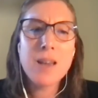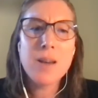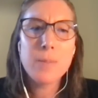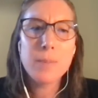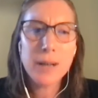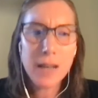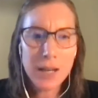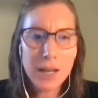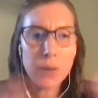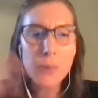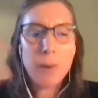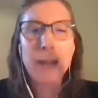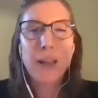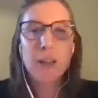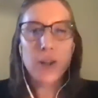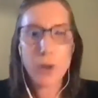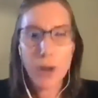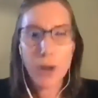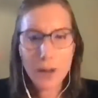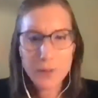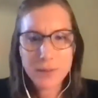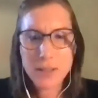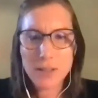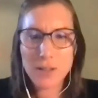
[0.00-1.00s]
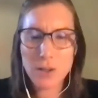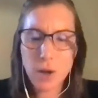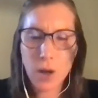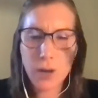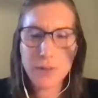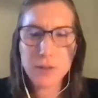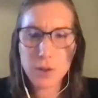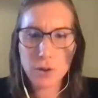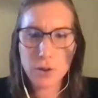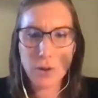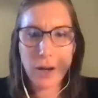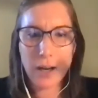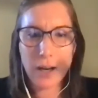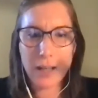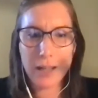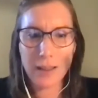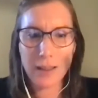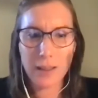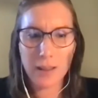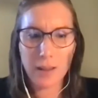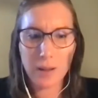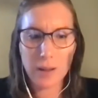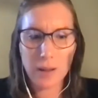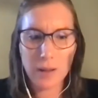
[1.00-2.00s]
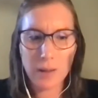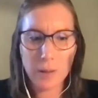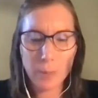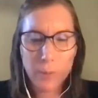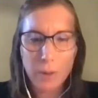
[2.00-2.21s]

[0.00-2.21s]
But anyway, you have to credit the